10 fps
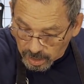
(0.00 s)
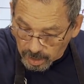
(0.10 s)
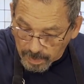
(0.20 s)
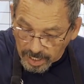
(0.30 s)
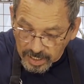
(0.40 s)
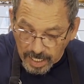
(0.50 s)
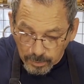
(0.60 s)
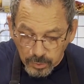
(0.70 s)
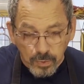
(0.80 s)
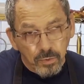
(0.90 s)
about 1
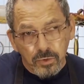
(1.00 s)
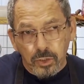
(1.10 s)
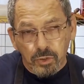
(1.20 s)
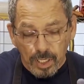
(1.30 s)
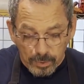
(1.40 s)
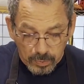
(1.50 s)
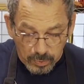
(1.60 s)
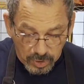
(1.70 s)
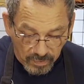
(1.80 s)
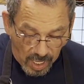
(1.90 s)
tablespoon, 2
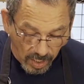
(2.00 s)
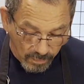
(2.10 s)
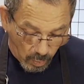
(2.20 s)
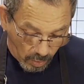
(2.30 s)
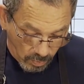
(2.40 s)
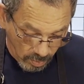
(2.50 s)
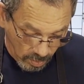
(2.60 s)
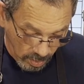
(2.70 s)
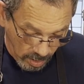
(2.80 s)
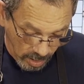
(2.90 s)
tablespoons of olive oil.
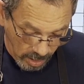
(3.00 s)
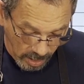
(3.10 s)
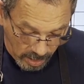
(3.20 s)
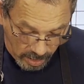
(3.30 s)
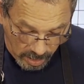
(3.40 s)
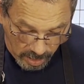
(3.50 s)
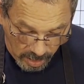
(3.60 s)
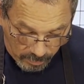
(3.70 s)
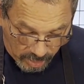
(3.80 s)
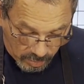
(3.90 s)

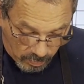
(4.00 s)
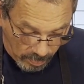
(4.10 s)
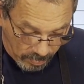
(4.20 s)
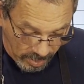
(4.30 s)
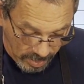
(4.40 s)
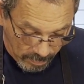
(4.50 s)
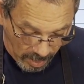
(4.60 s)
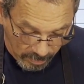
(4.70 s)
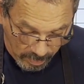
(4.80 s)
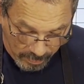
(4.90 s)
And we just want to put it in the
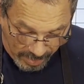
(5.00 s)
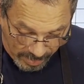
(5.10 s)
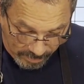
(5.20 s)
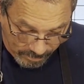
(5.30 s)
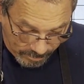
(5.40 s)
bottom of the pan.